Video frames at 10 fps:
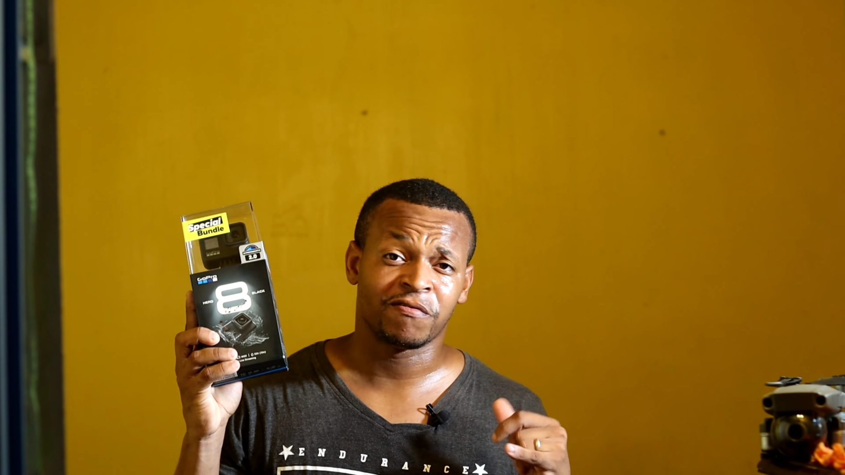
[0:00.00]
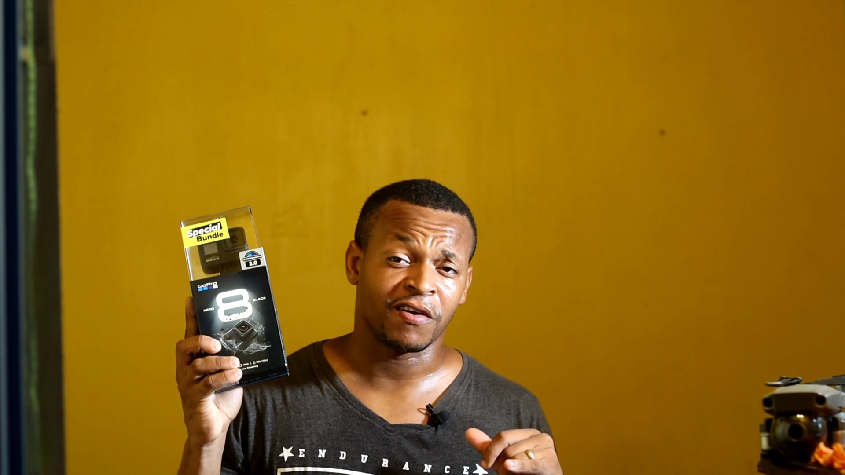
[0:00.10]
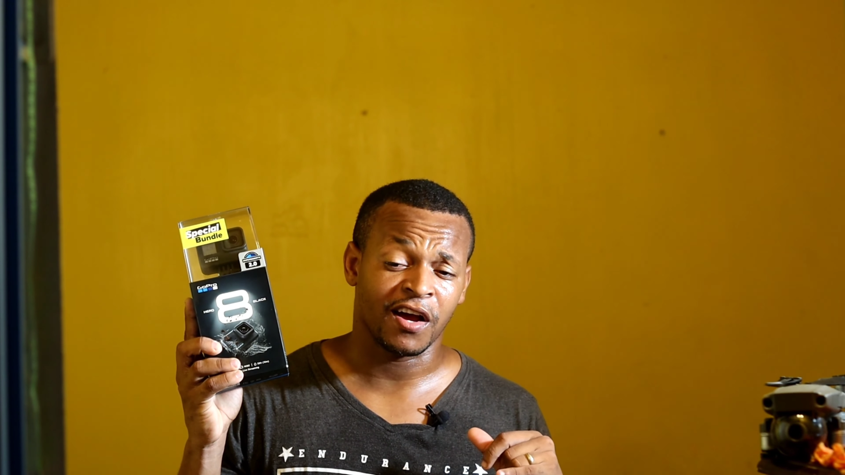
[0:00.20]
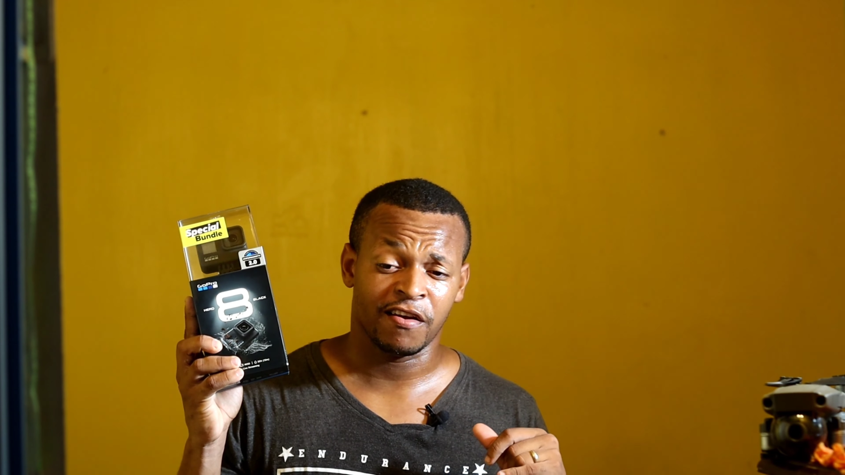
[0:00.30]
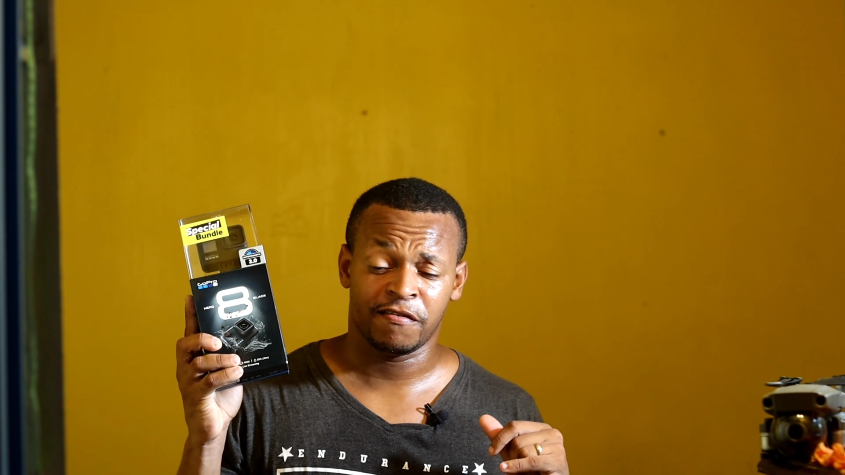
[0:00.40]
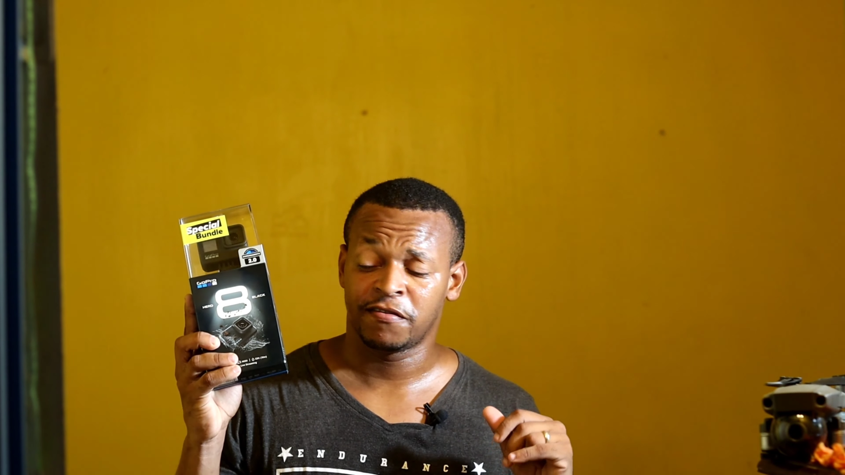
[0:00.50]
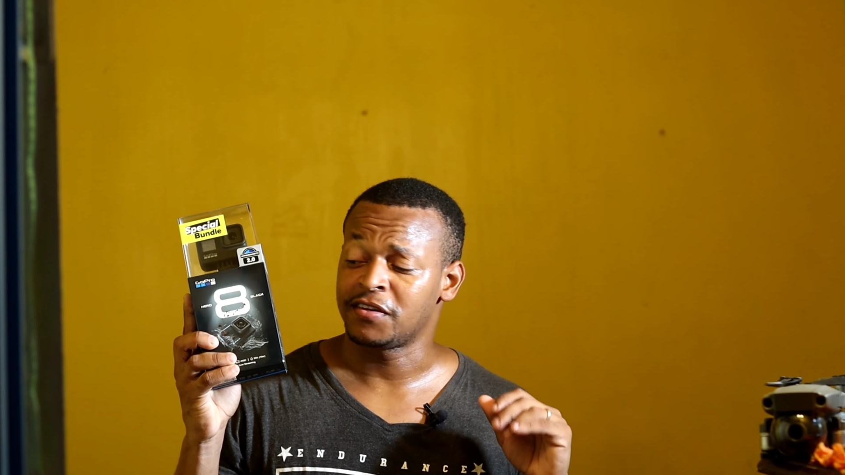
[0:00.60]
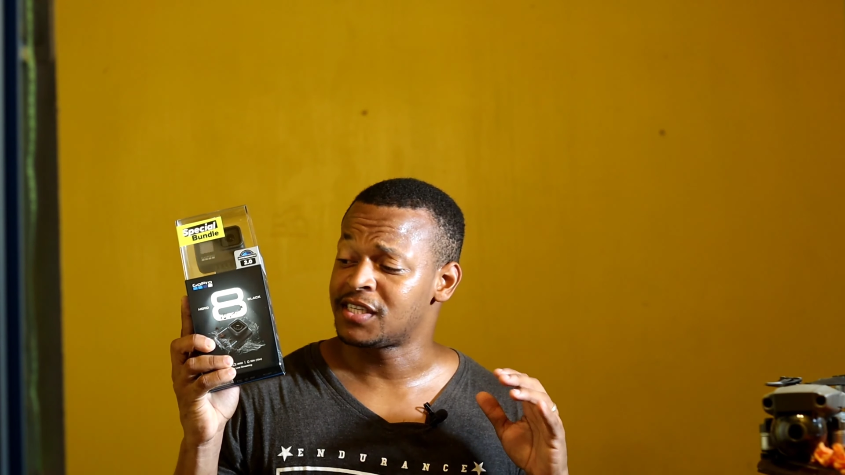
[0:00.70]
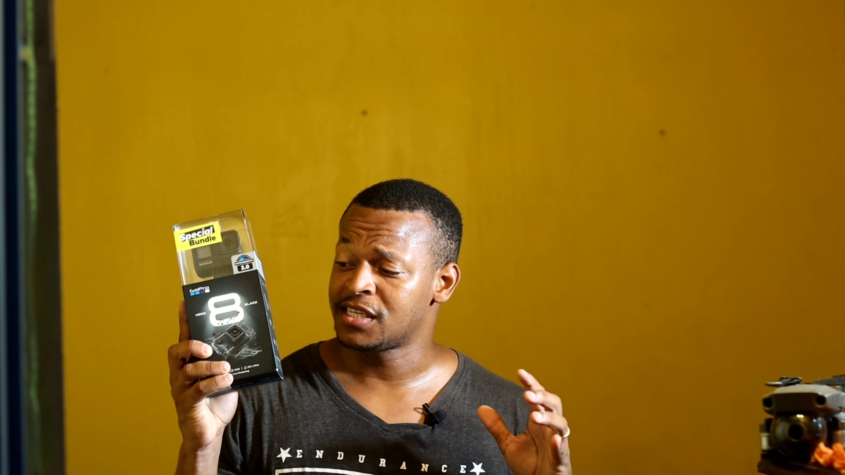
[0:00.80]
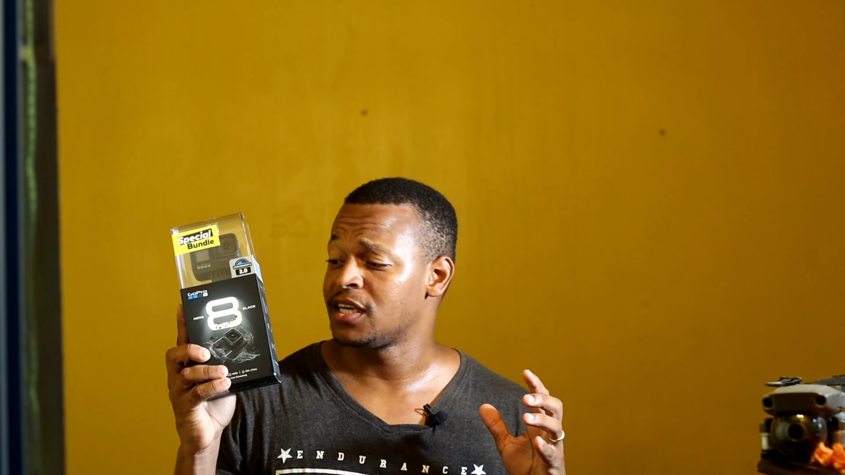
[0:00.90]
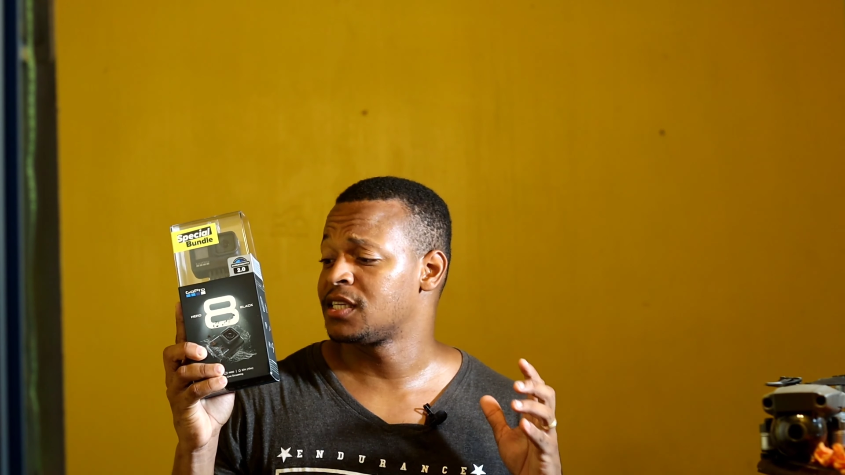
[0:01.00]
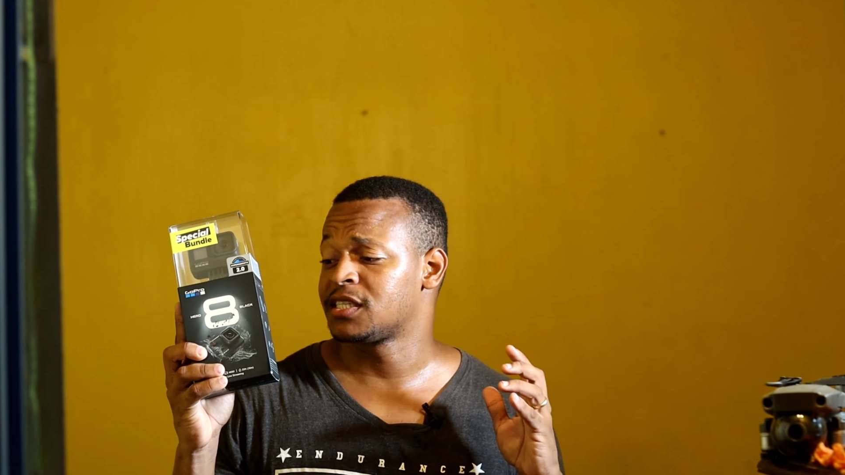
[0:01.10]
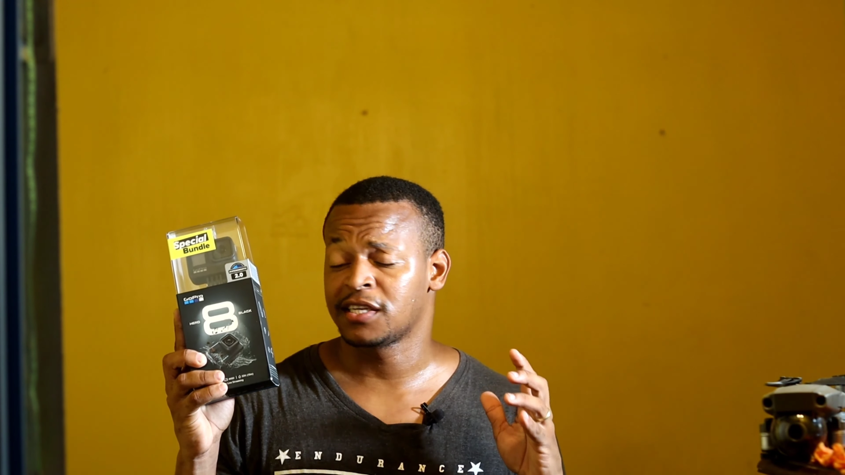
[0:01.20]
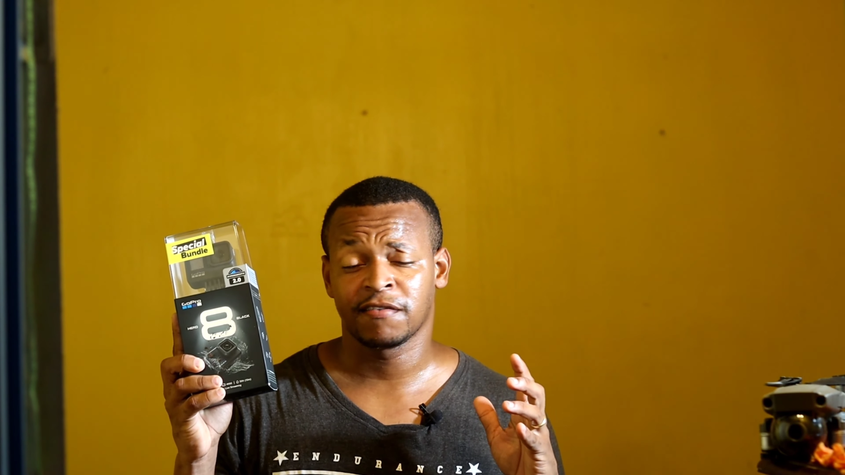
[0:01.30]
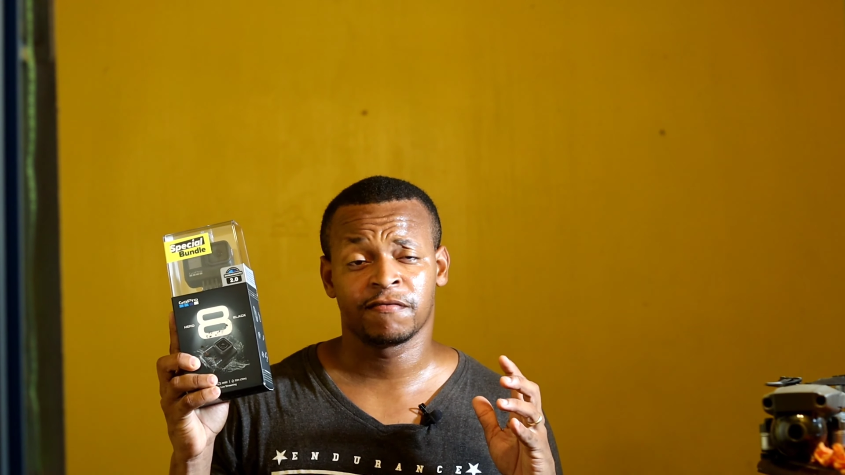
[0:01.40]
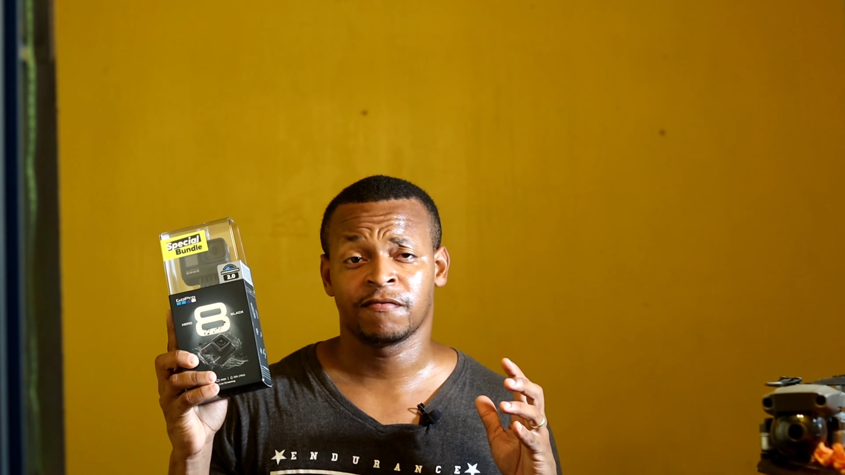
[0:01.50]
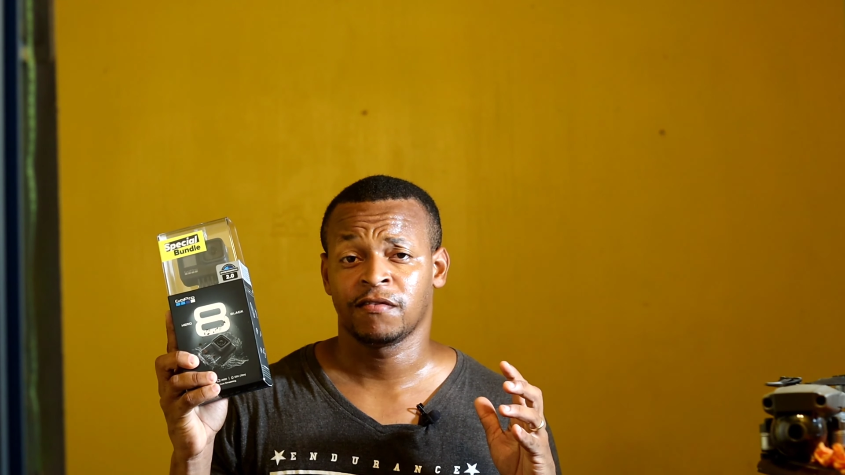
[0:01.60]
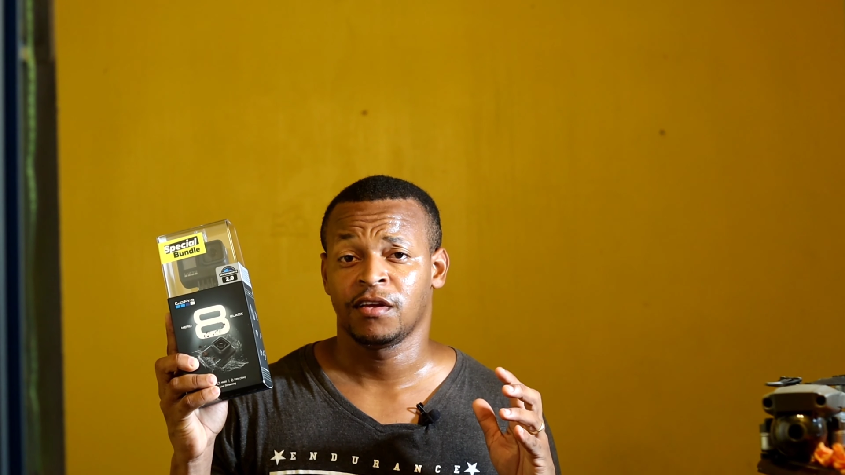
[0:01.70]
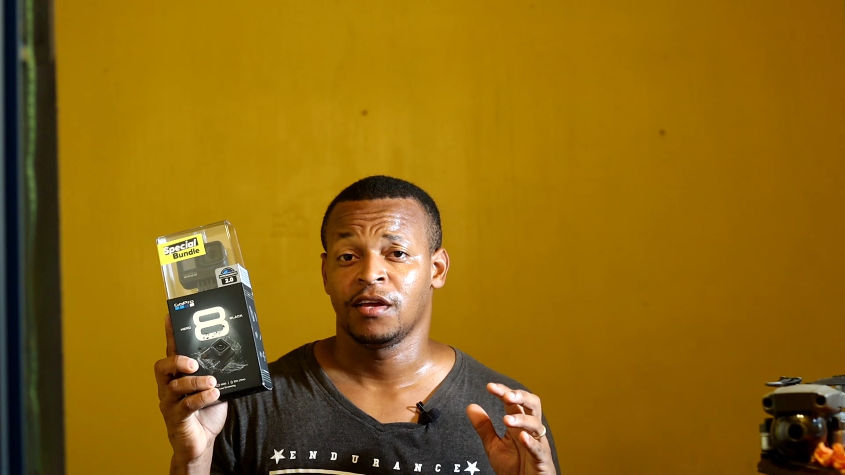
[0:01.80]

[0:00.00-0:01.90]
5, the 6, 7.